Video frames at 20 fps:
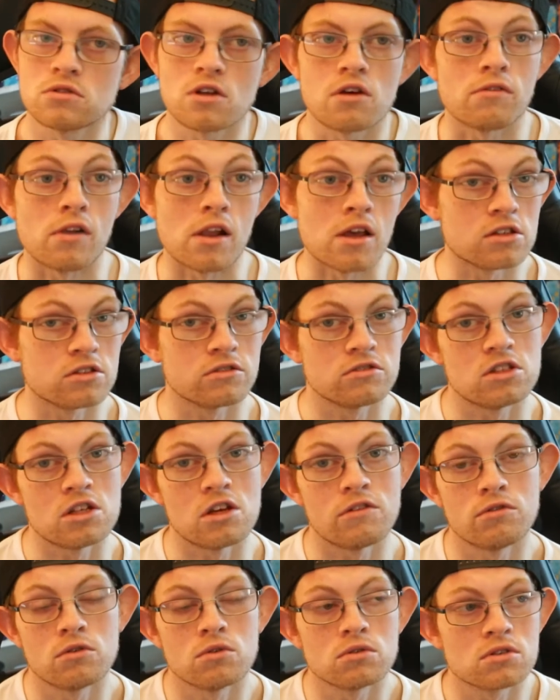stuff, less
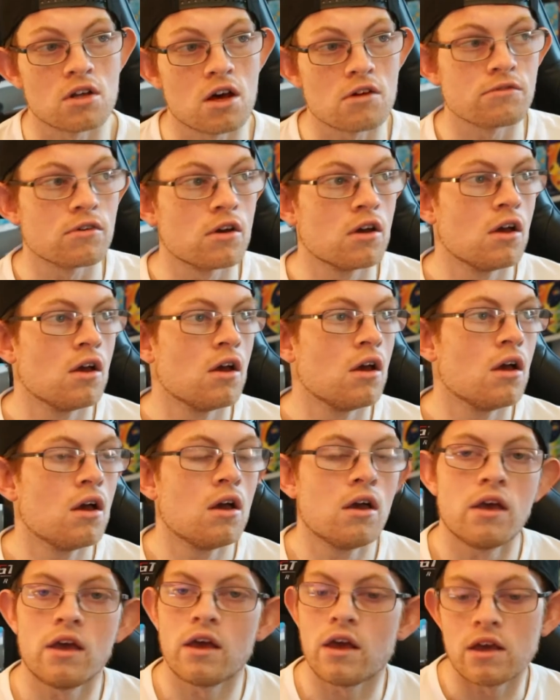Gfuel stuff.
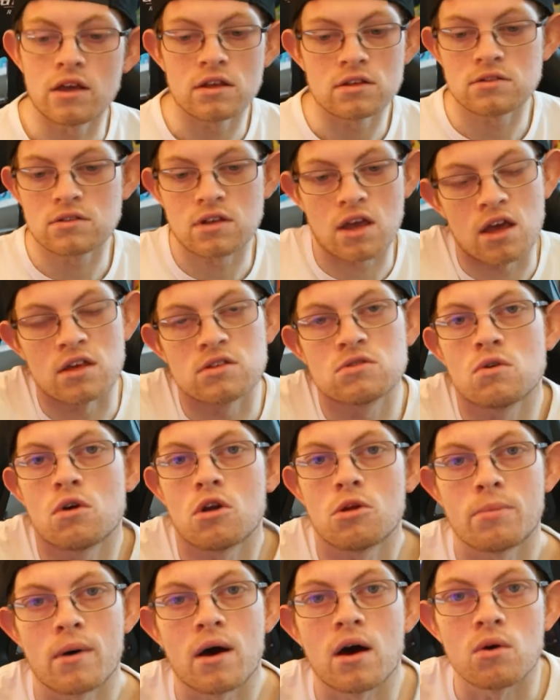It's all
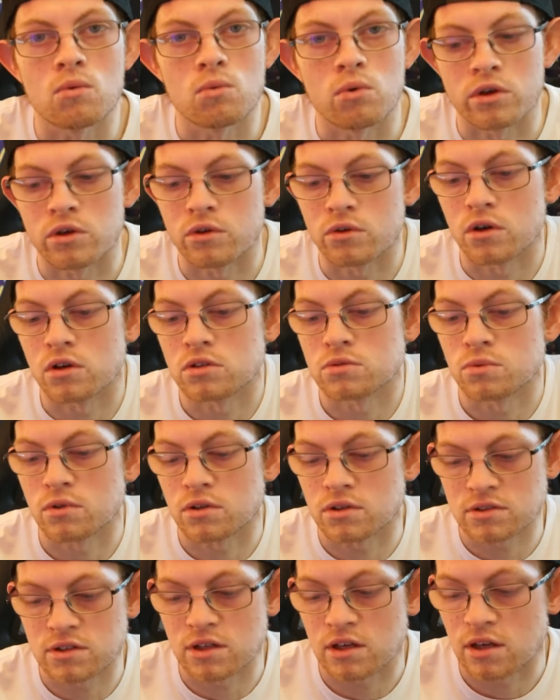about what you guys
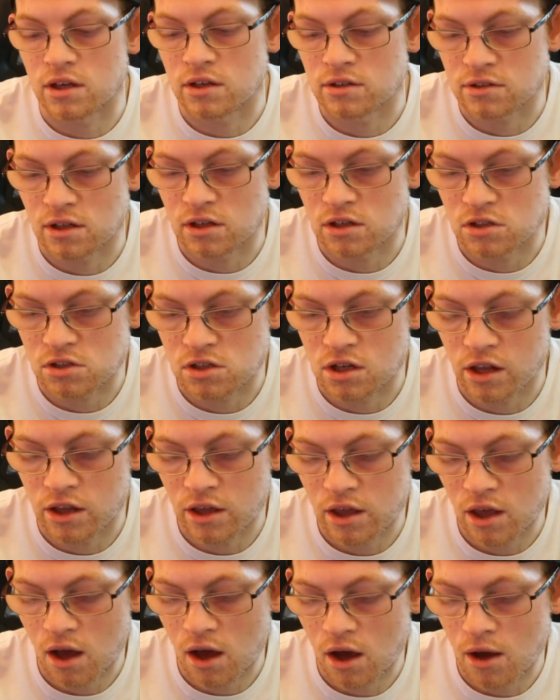want to see,
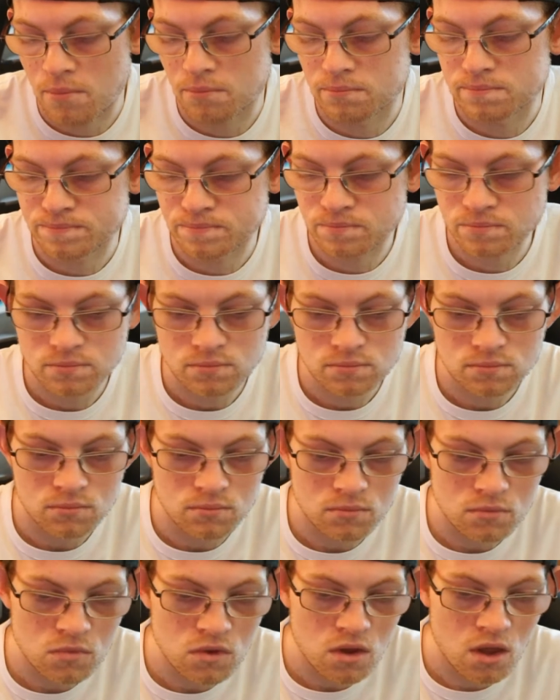essentially.
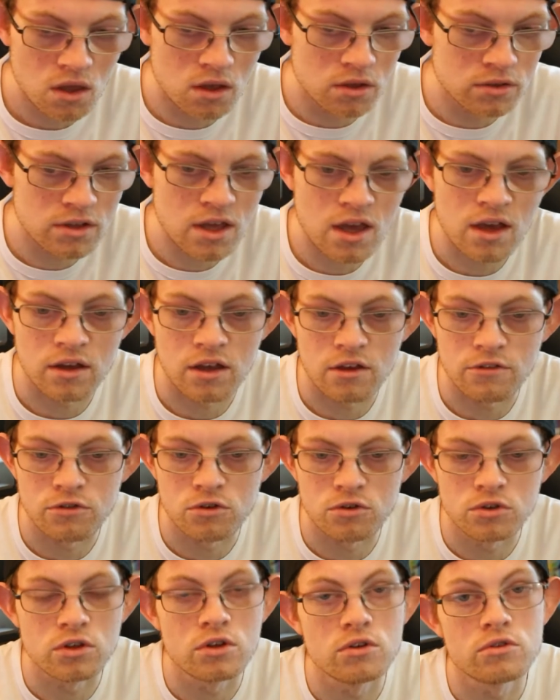And yeah, if
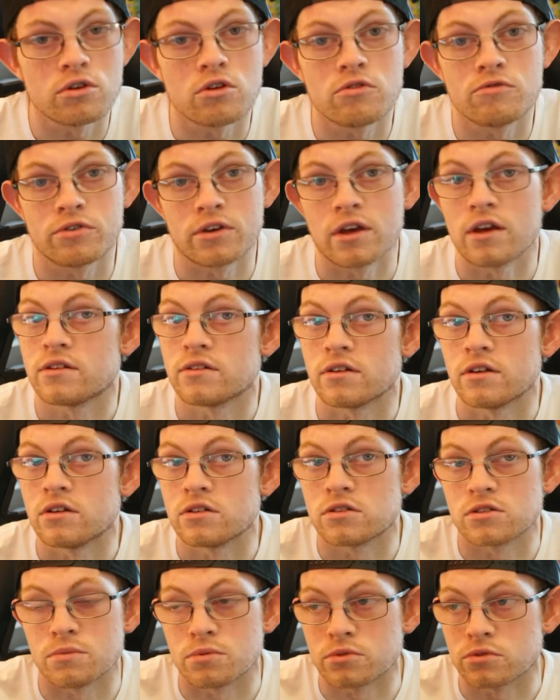you're new, don't forget to hit
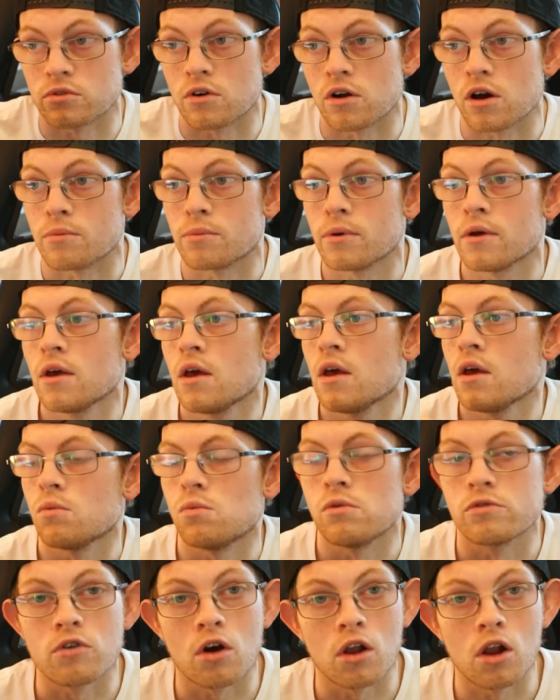subscribe.
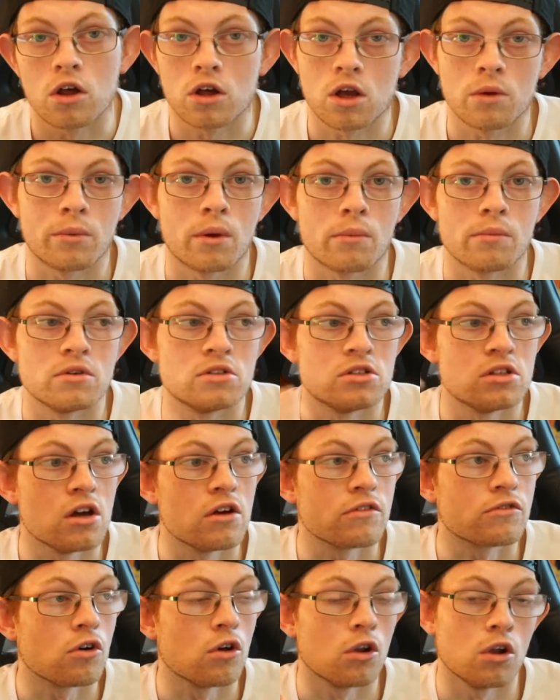We've got a lot coming up this year.
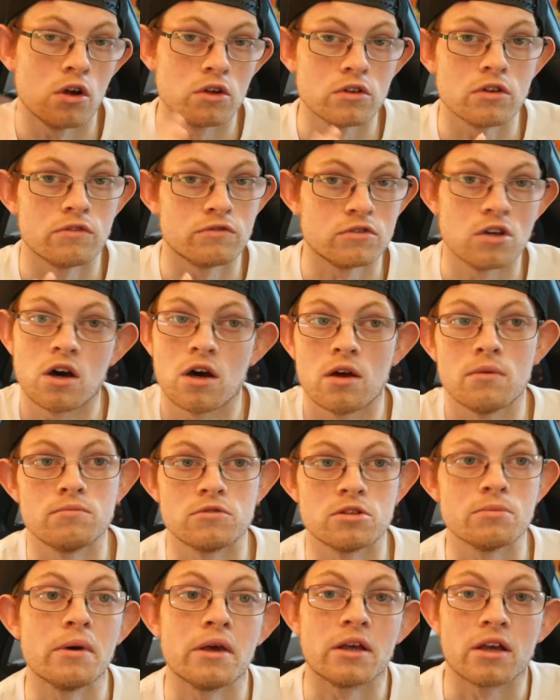I've got a lot of time
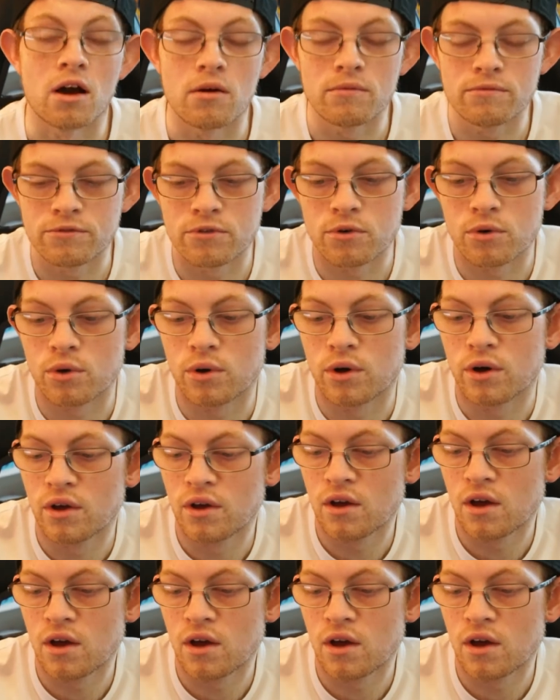to make up for.